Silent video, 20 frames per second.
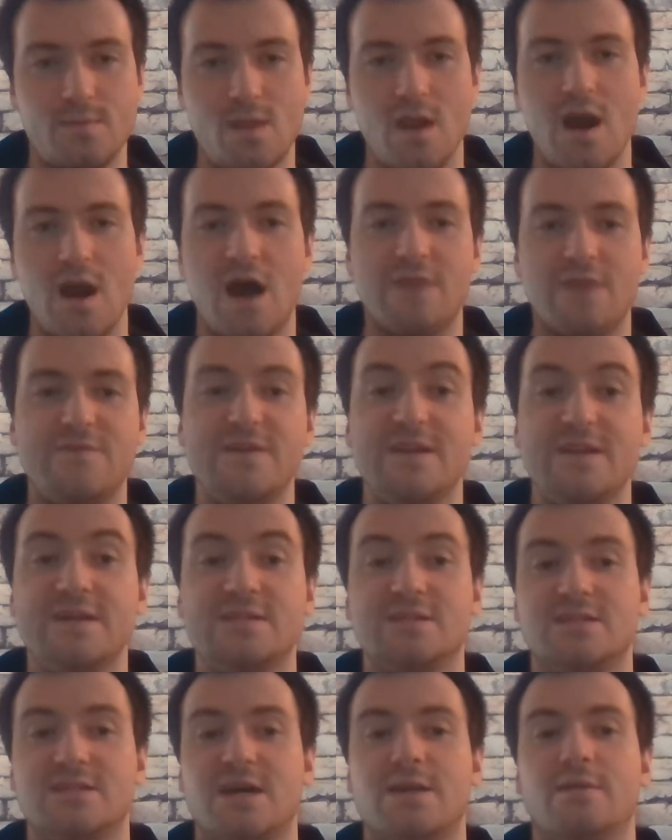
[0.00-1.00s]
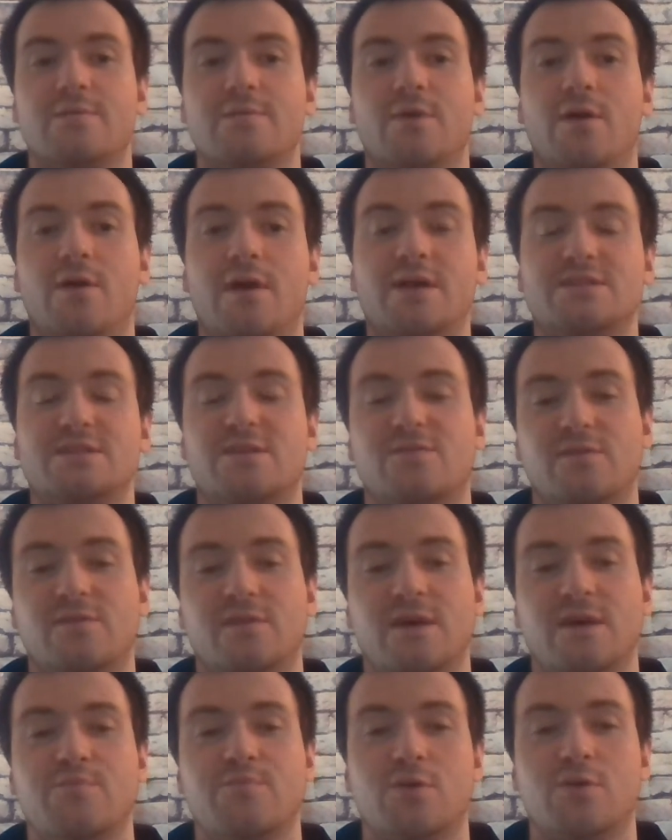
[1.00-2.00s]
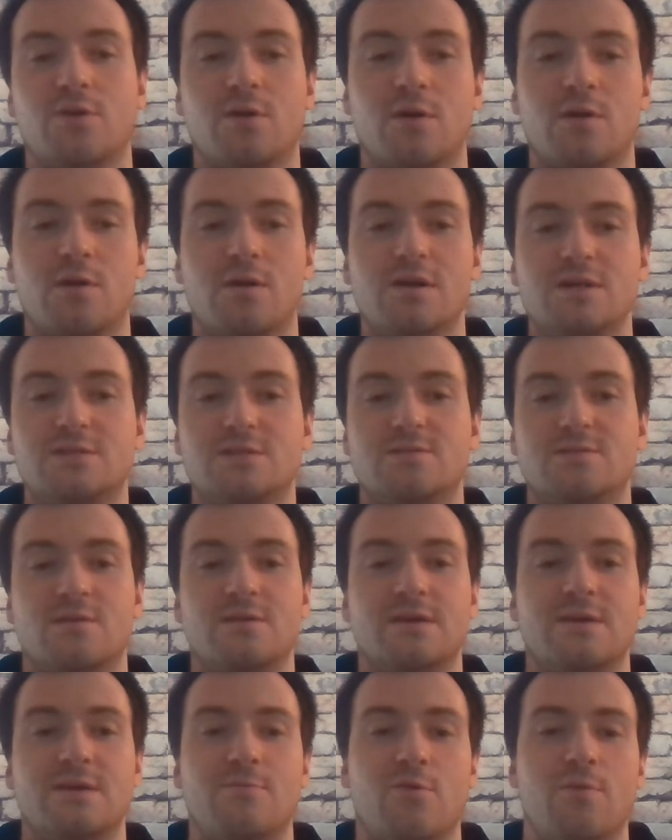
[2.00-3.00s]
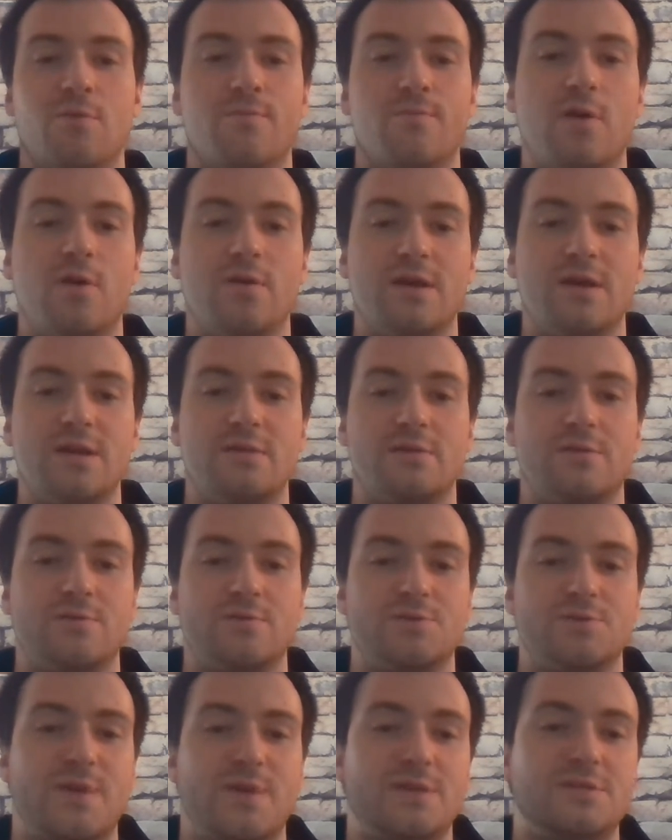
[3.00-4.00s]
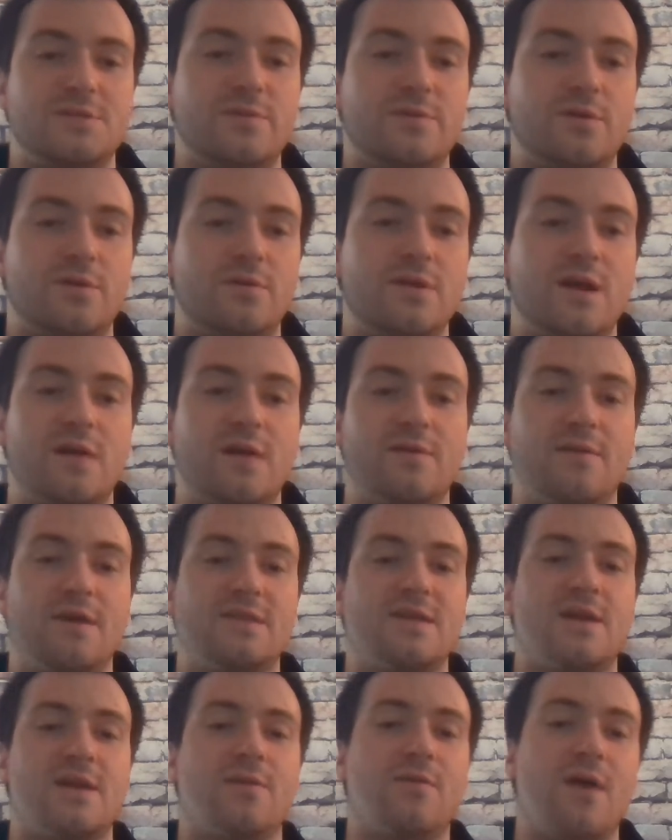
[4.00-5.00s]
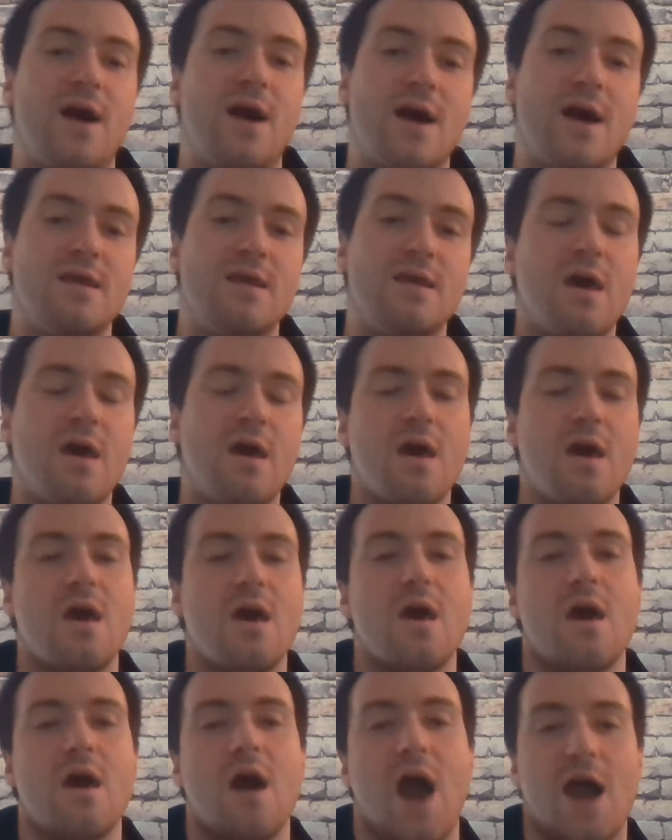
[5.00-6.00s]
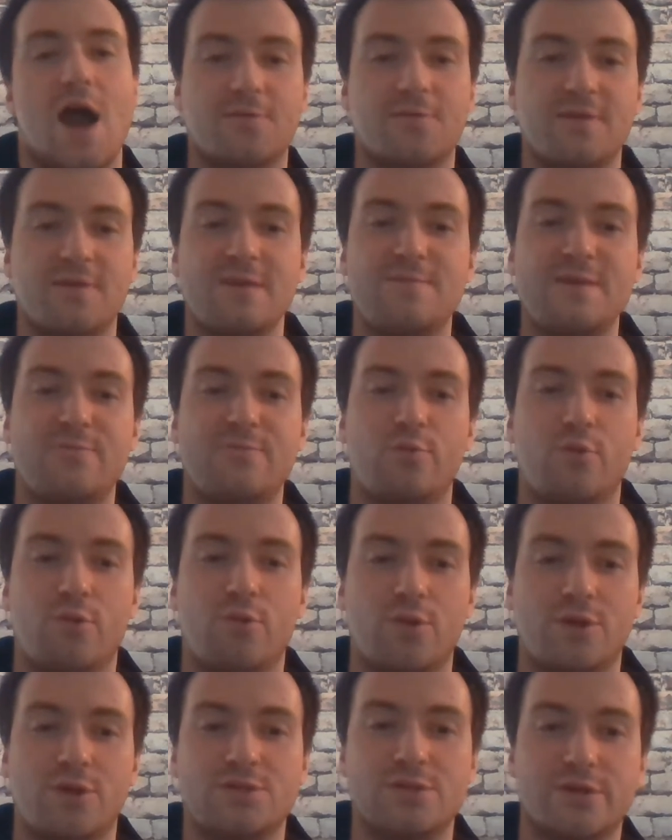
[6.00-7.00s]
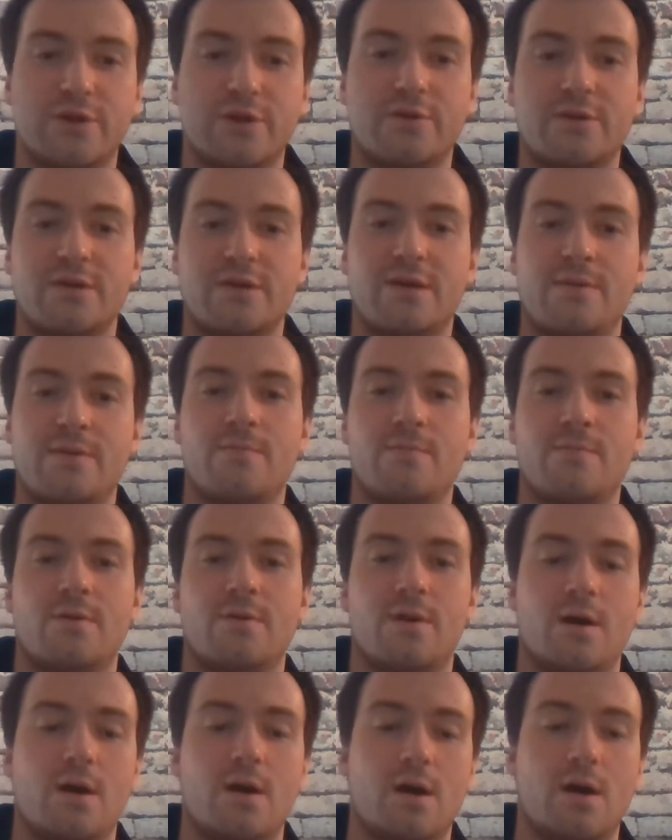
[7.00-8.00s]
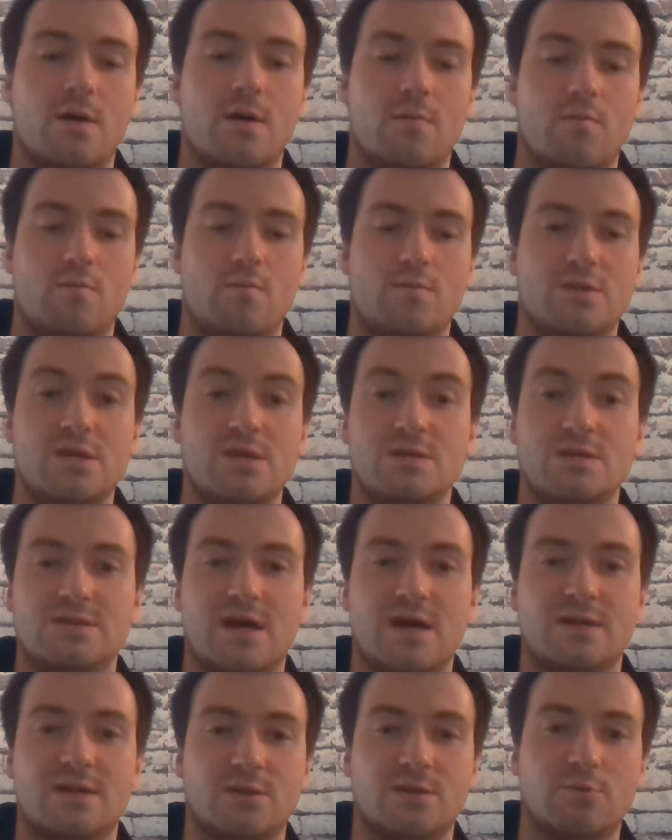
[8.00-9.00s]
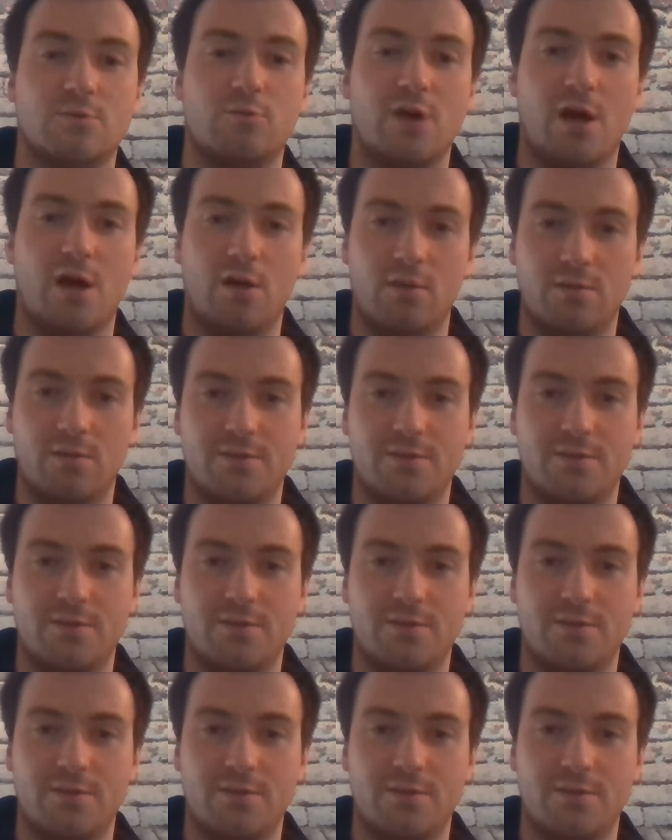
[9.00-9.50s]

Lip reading: on Phoenix's side of the ball, I definitely like Booker. He's starting to get more ball handling responsibility. I like that a lot. I don't think people will look to go to him. He's not done well